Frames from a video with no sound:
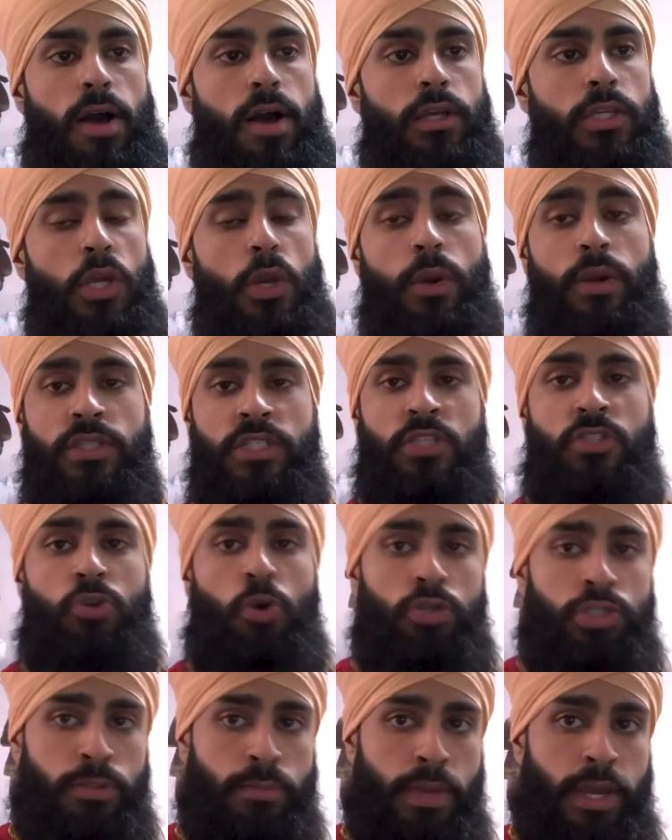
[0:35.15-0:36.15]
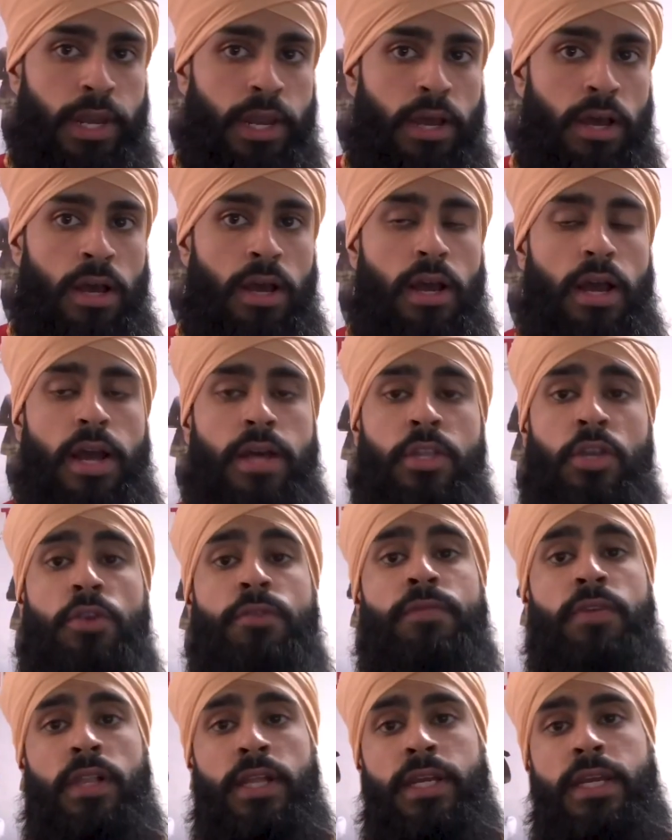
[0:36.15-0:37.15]
you're using social media and then you're
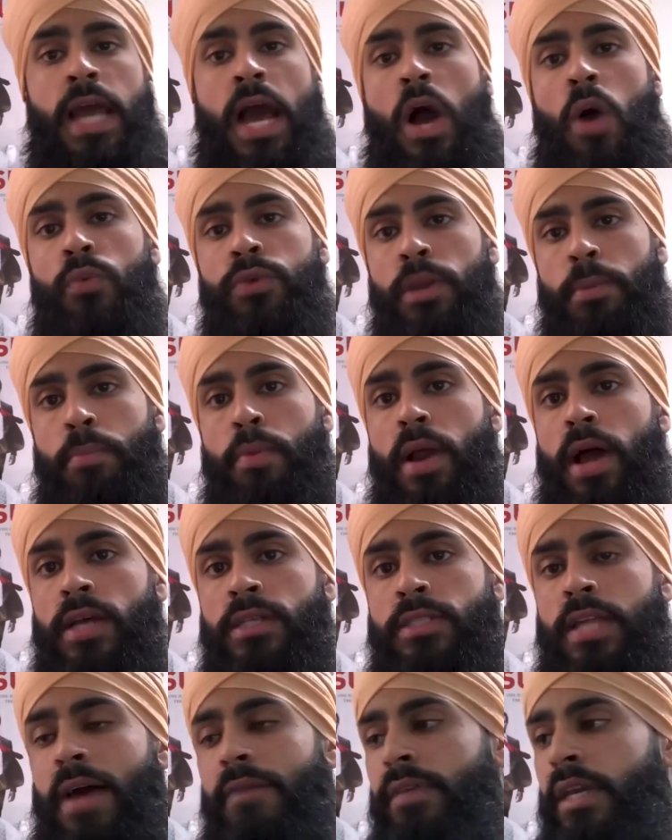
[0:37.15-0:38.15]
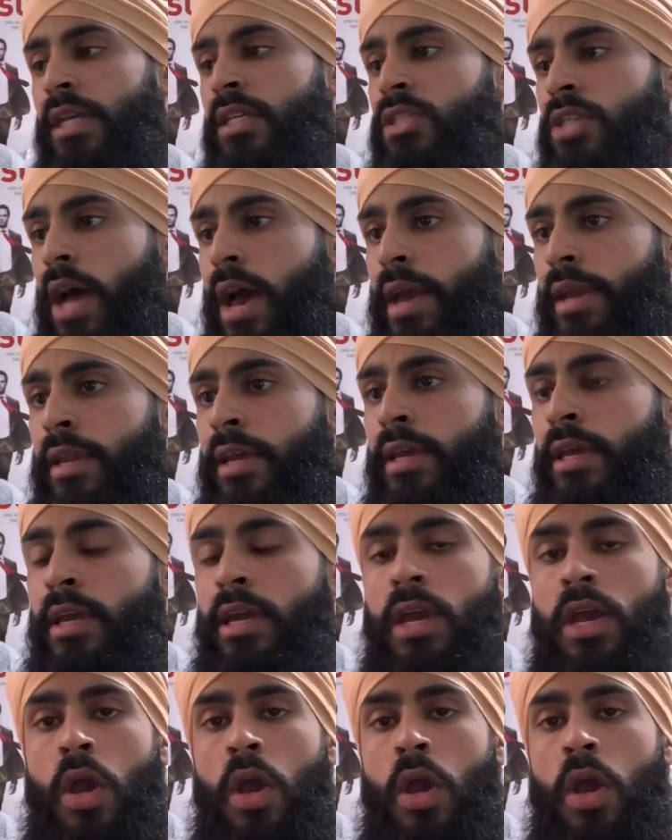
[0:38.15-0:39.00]
feeling down, depressed, having anxiety,